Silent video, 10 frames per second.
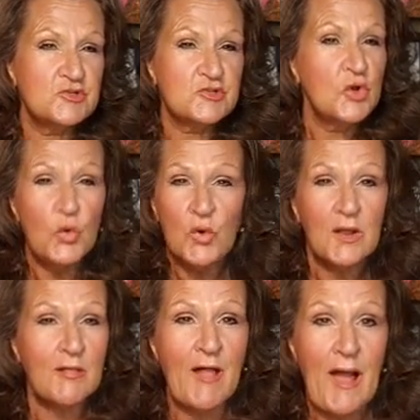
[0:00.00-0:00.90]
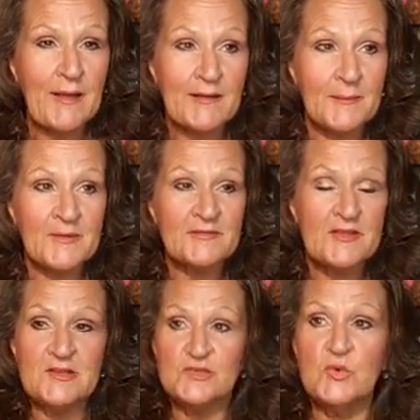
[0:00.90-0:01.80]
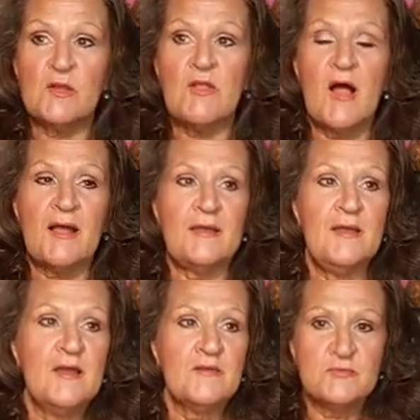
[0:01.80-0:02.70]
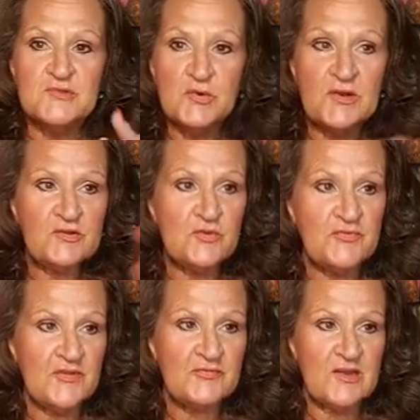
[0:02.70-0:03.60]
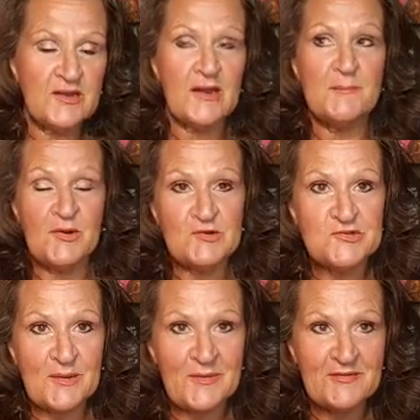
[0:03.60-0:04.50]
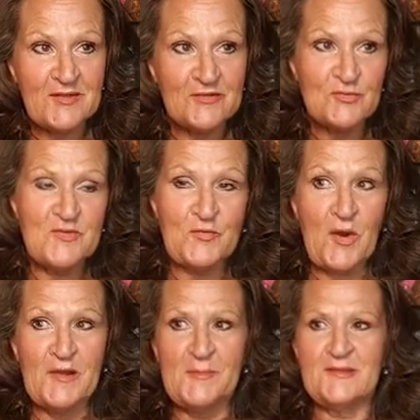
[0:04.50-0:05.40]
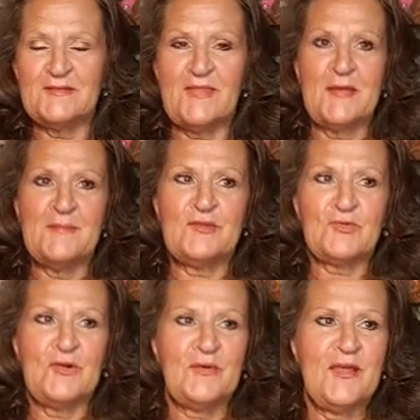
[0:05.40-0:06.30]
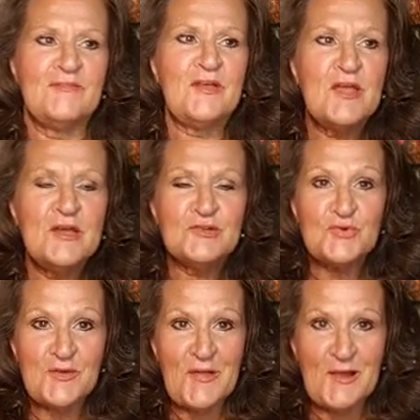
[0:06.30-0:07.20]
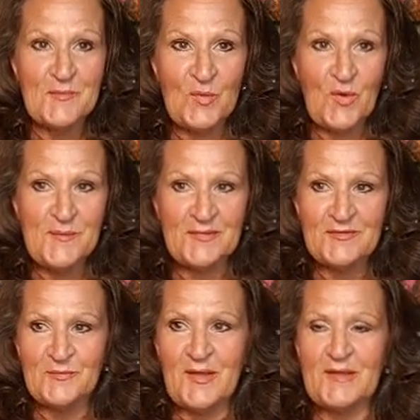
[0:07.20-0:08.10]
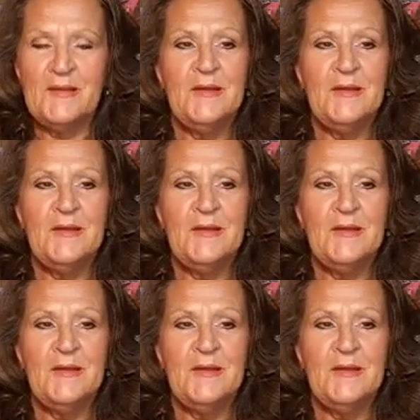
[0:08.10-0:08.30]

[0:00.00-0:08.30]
two o'clock. I'm going to say two o'clock from two to two fifteen. I better check my schedule before I commit to that. Make sure I don't have two o'clock appointments. But